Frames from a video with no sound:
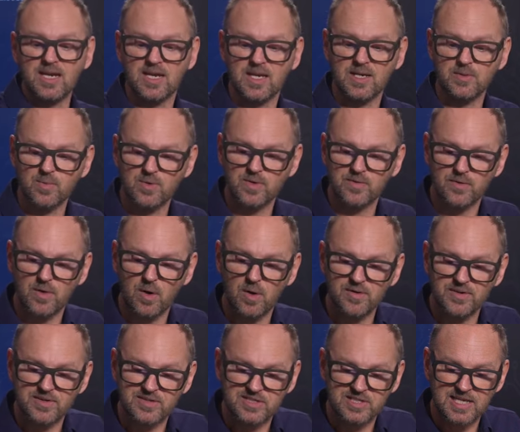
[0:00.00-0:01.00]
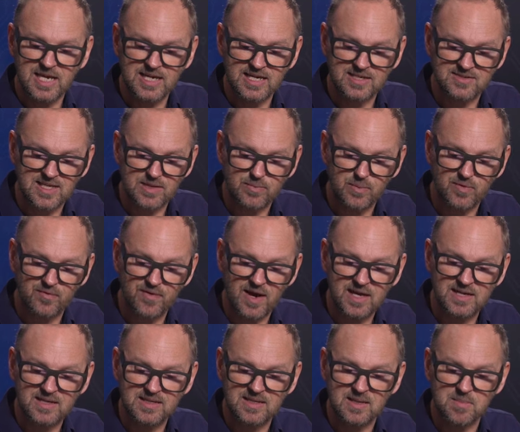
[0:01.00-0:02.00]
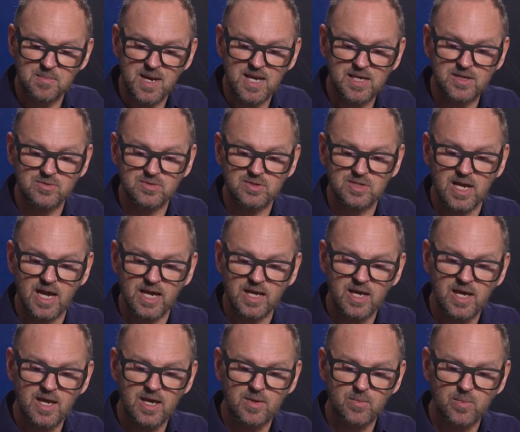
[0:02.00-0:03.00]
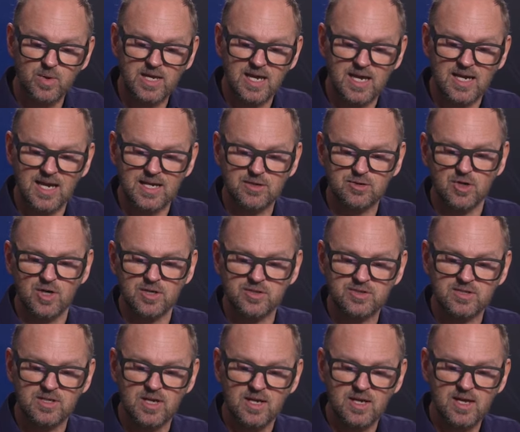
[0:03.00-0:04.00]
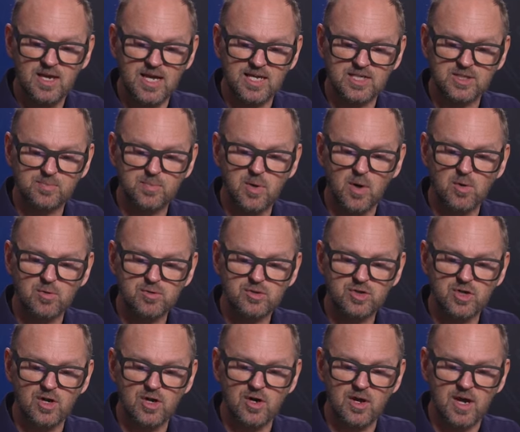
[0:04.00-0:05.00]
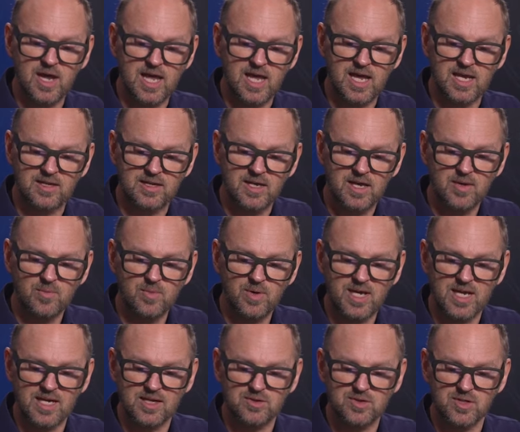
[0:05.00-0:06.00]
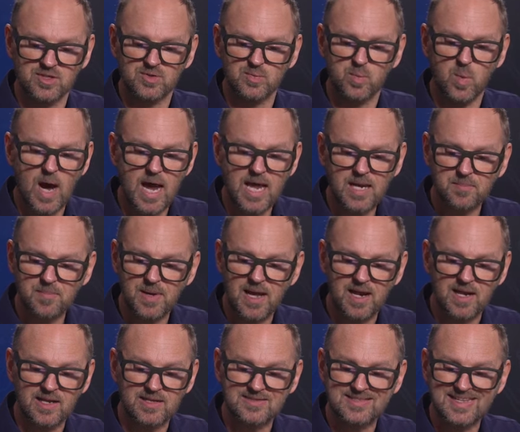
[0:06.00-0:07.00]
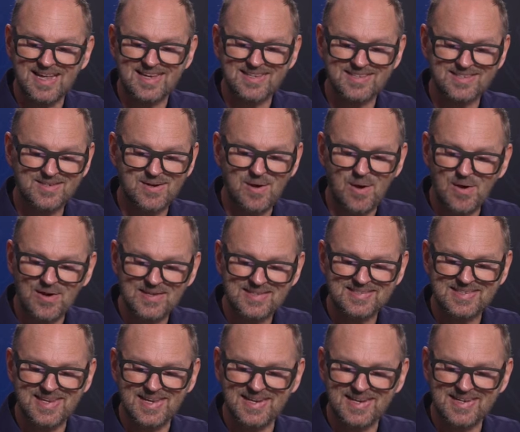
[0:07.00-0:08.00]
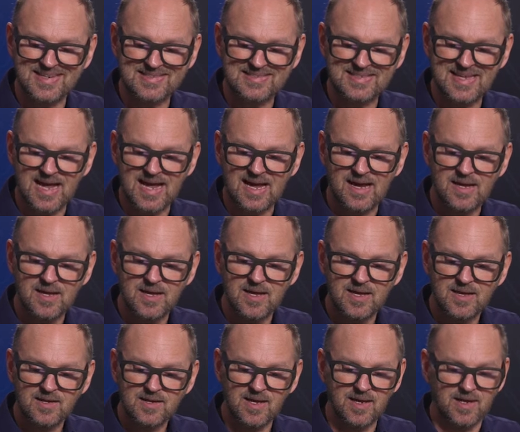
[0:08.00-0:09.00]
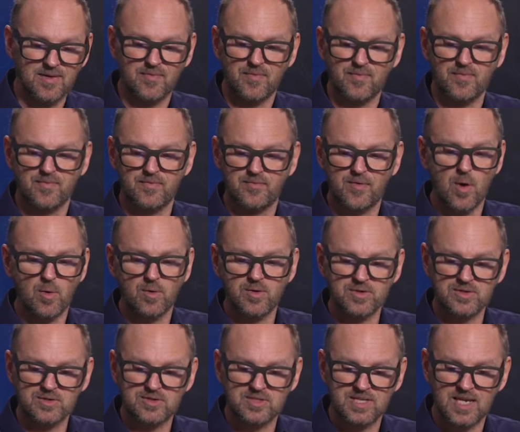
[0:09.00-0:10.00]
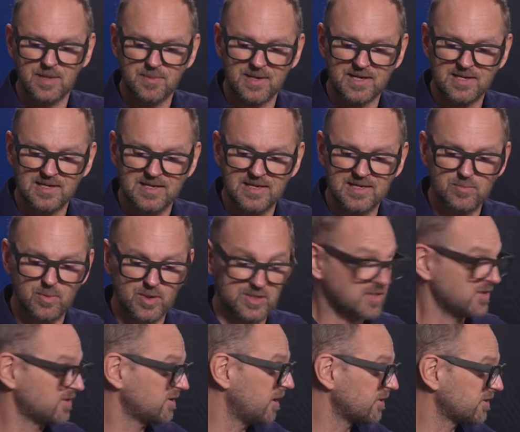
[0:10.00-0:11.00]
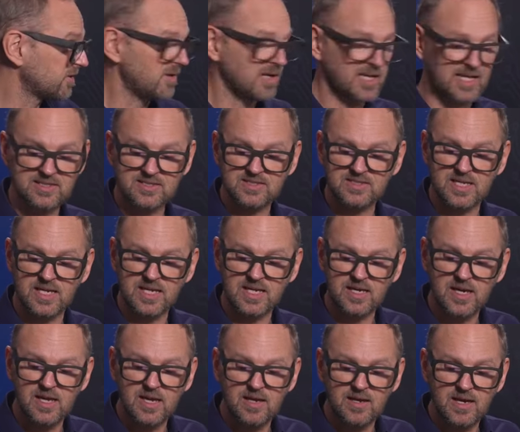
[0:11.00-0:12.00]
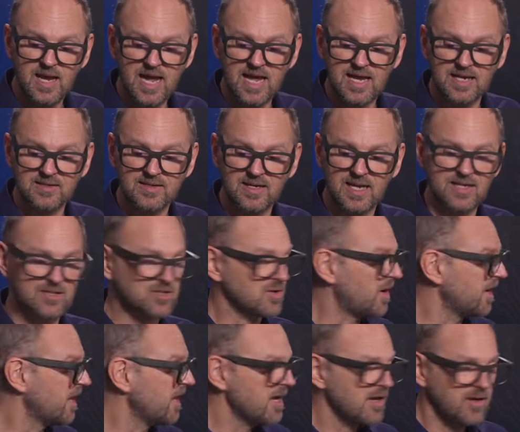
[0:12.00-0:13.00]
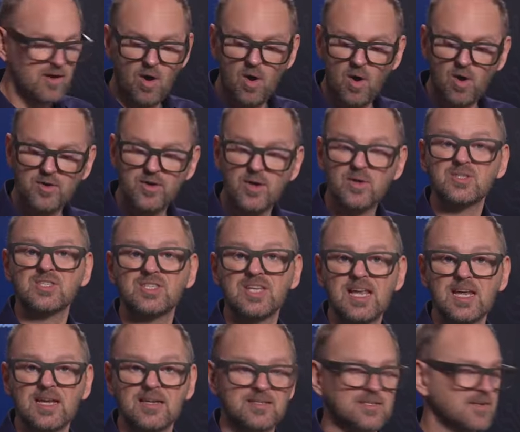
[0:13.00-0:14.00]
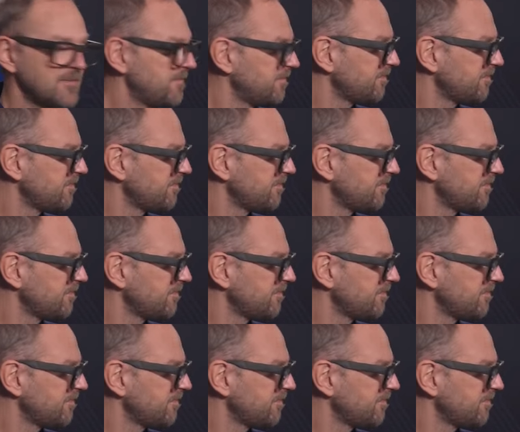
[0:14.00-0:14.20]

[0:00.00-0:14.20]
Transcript: it with all the settings that we find in the menus like we can adjust exposure and we can adjust white balance there's color settings there uh, focus typically which is also a lens thing and and so on all those things